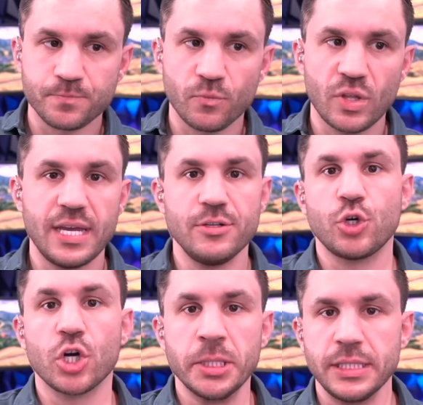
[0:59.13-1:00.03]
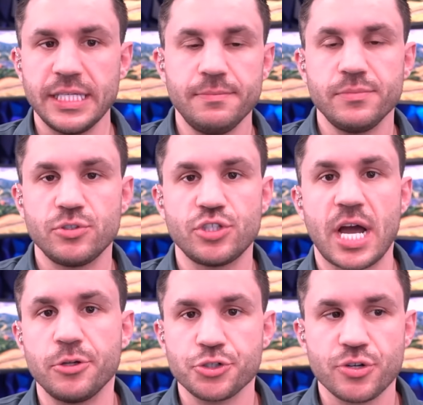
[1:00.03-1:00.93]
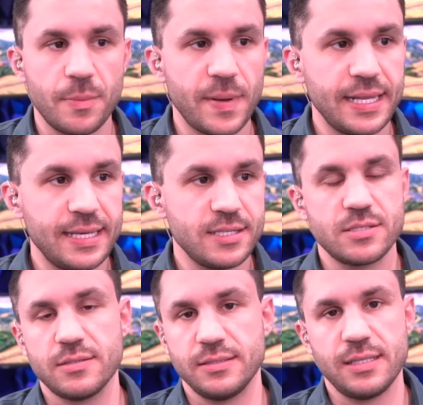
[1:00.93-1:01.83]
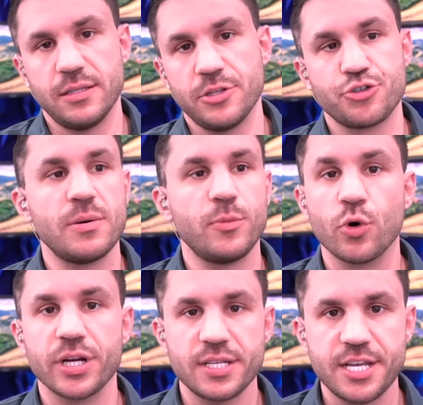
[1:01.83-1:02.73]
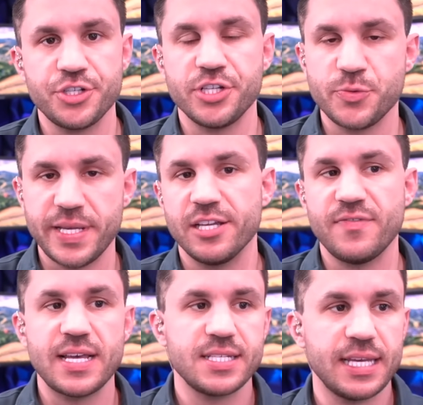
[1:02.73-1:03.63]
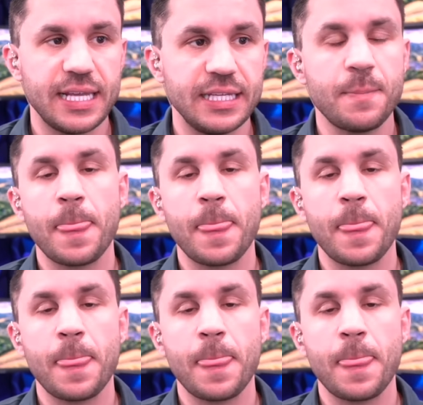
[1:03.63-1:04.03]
Okay, currently, Donald Trump and his, you know, the Trump organization is being investigated,